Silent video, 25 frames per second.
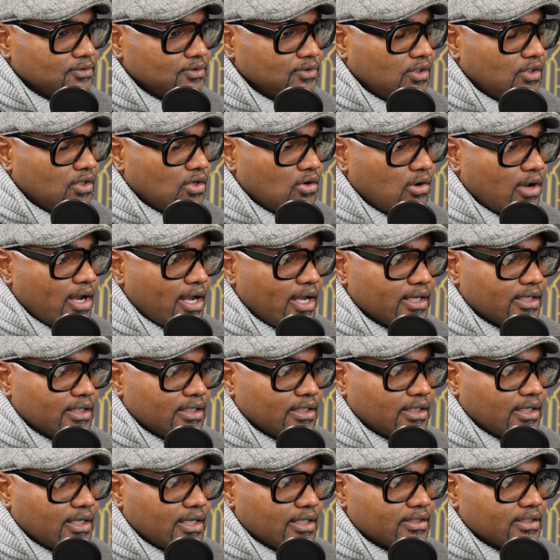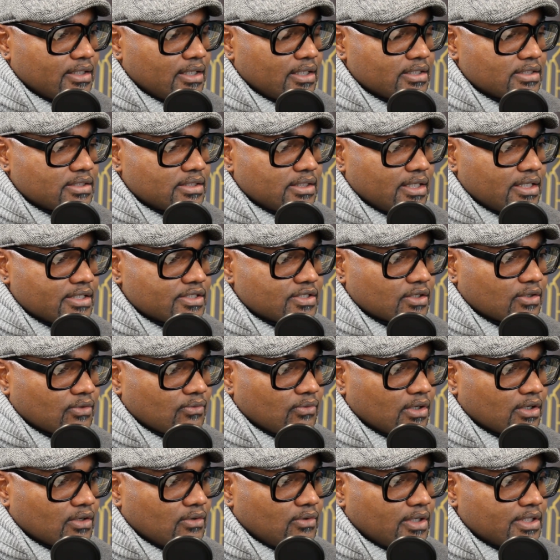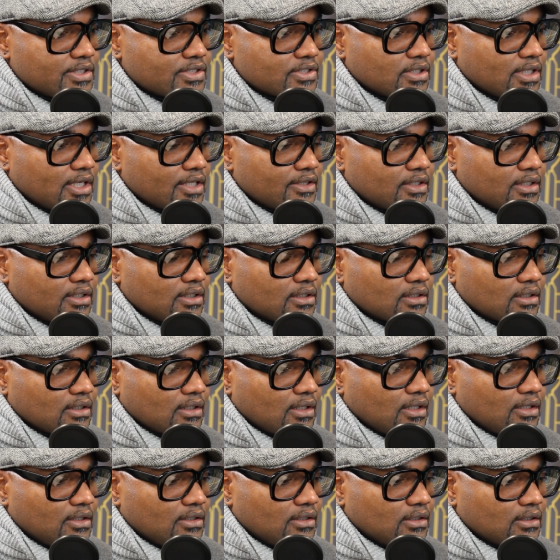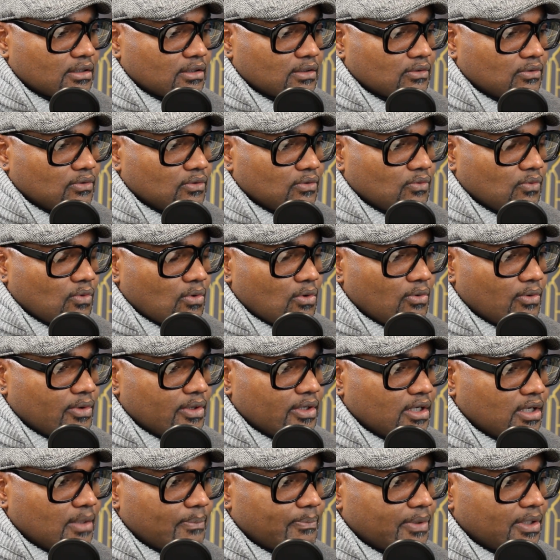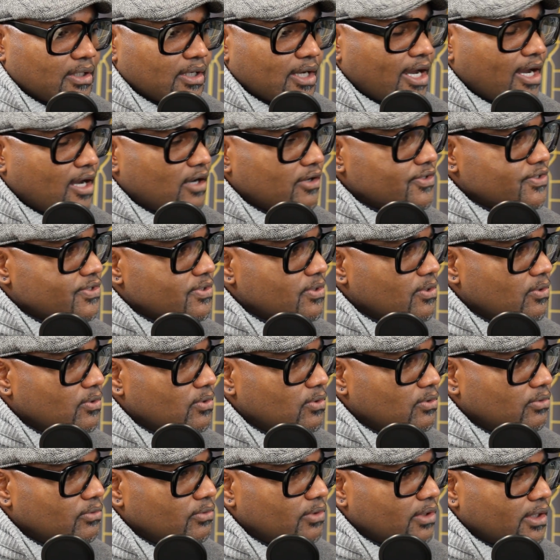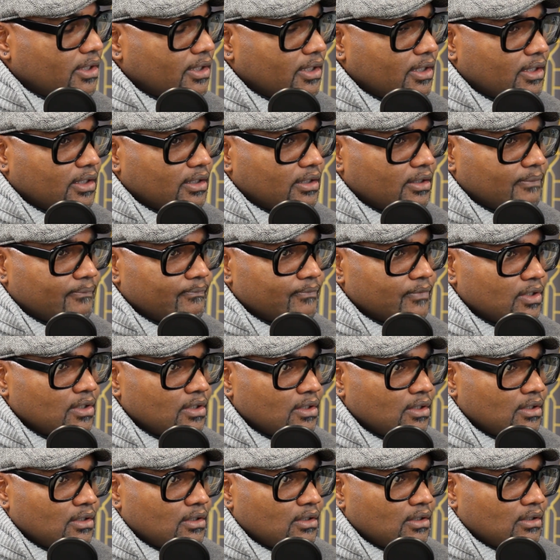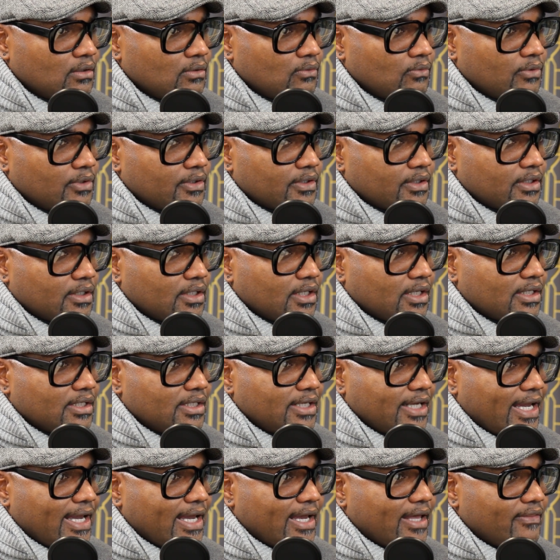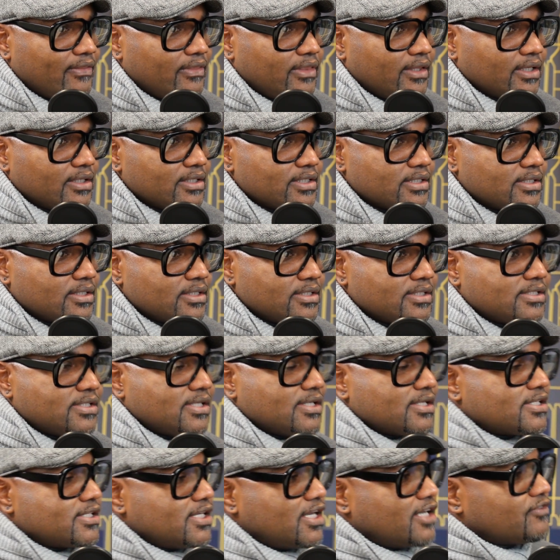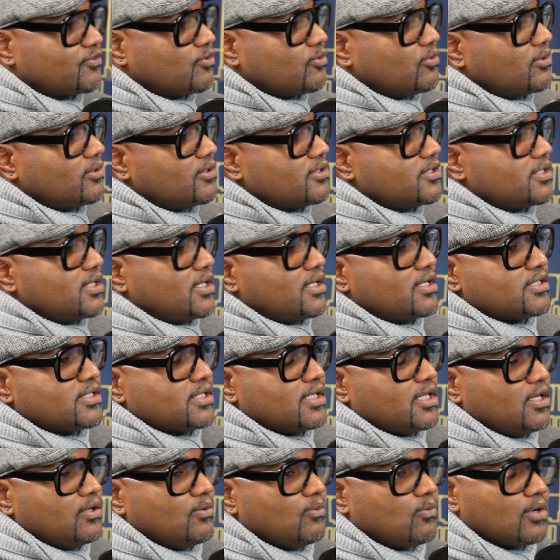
That's a great question. I think growing up in a household with a dad that is successful as he